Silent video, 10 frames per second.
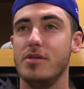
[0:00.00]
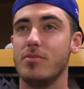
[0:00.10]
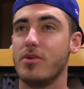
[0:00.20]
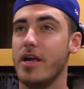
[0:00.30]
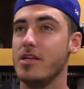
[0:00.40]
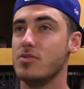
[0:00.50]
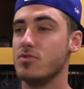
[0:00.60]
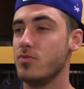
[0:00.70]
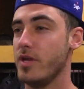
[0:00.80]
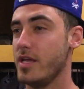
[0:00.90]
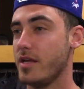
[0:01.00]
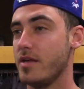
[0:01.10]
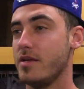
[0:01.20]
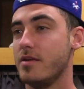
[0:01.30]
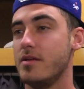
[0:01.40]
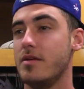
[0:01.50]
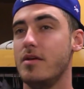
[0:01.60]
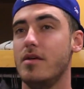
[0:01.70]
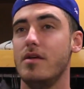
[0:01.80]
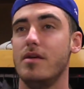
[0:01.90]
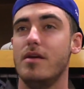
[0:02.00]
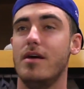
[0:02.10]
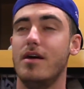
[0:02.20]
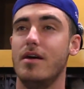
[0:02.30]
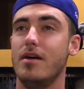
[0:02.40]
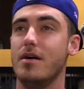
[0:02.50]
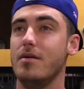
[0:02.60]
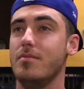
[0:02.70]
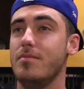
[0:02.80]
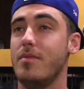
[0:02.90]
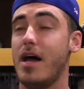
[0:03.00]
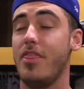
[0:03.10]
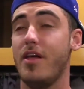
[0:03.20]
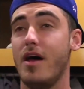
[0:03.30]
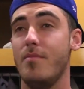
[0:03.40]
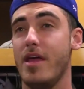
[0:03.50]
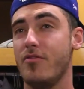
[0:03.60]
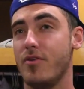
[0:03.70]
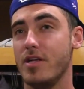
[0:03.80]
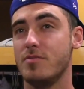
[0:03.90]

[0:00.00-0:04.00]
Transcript: Bellinger is traded to the Yankees. Talk about a plot twist.